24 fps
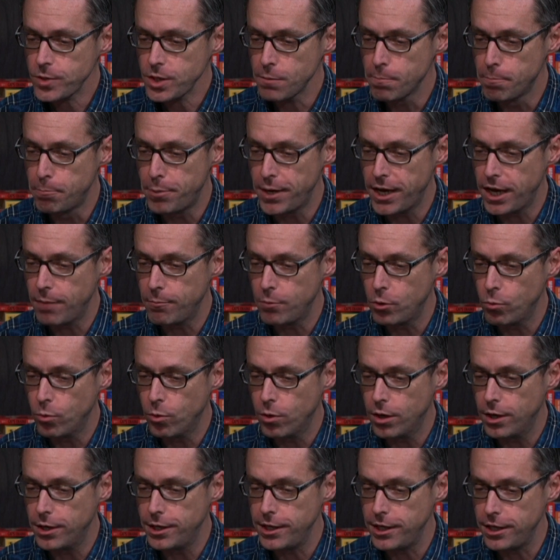Bama
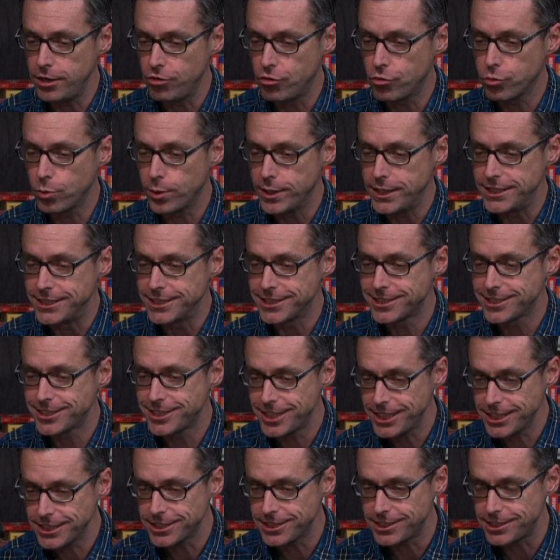won in
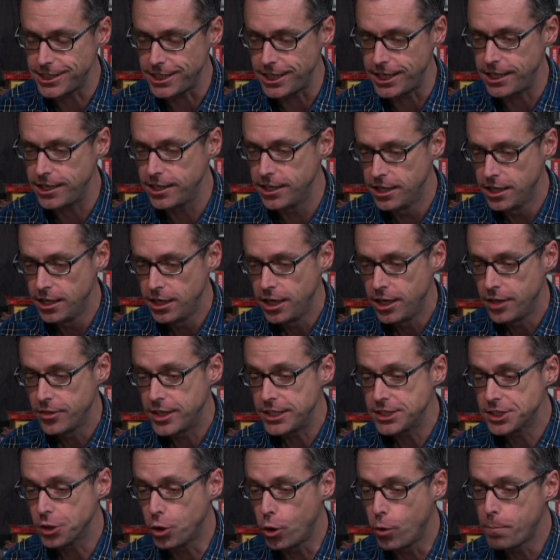2016.
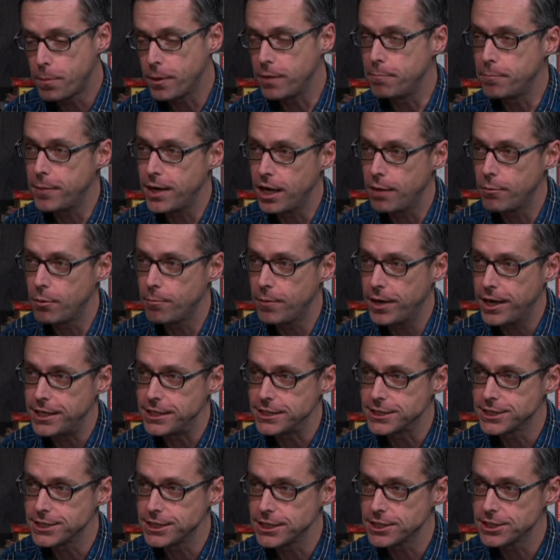This opened Bama
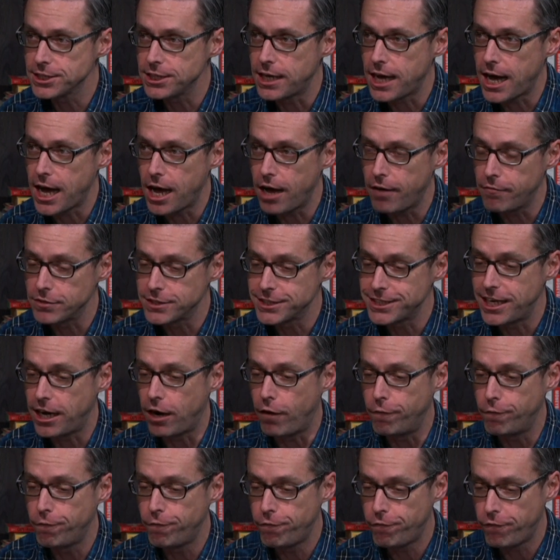minus 6.5. It's
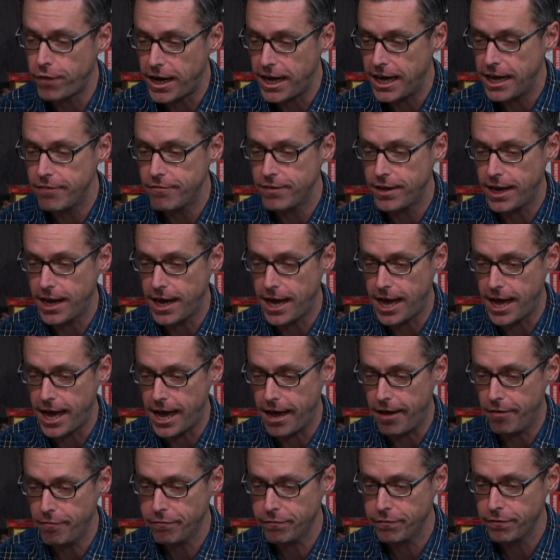now
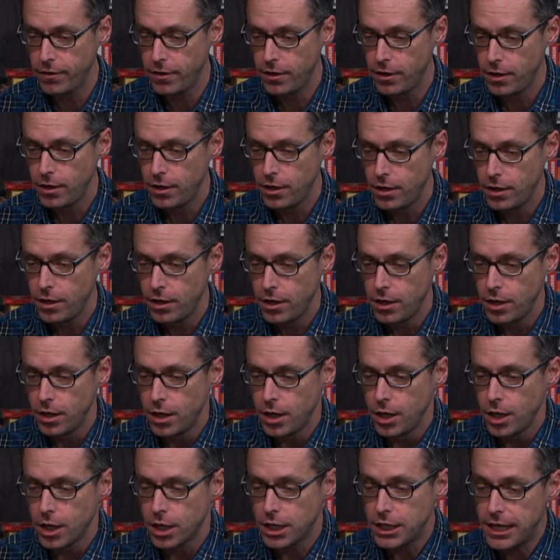5.5.
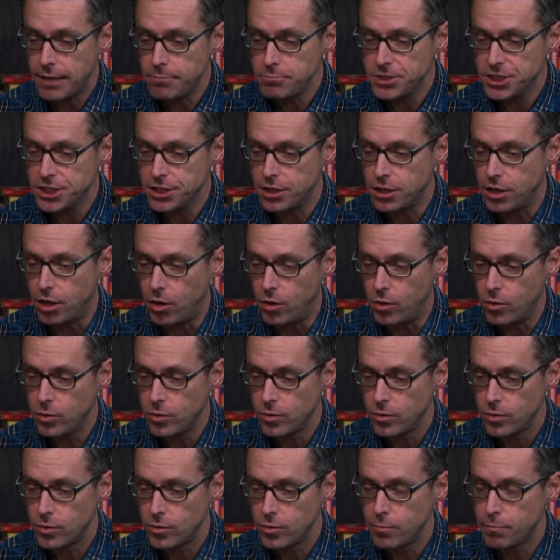Clemson, though,
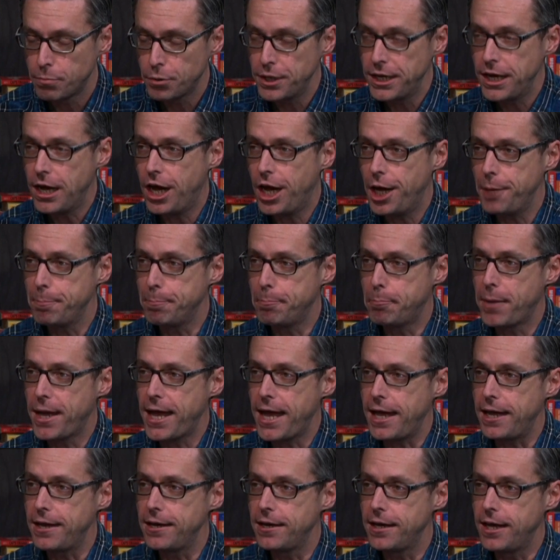pretty hot
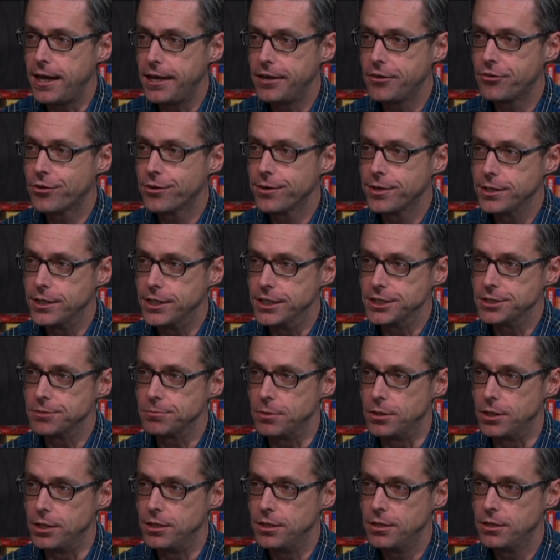bet entering this
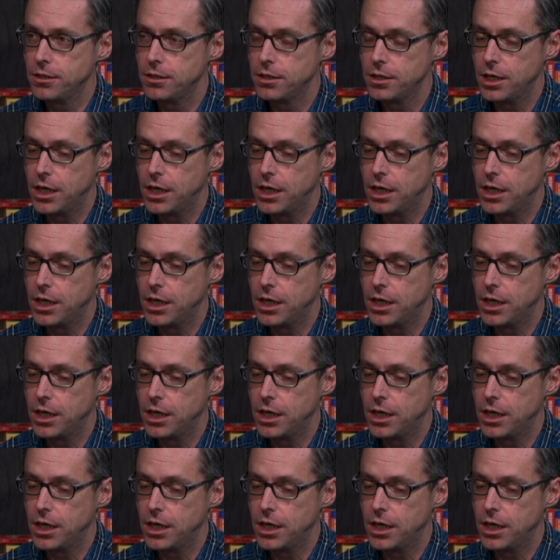one.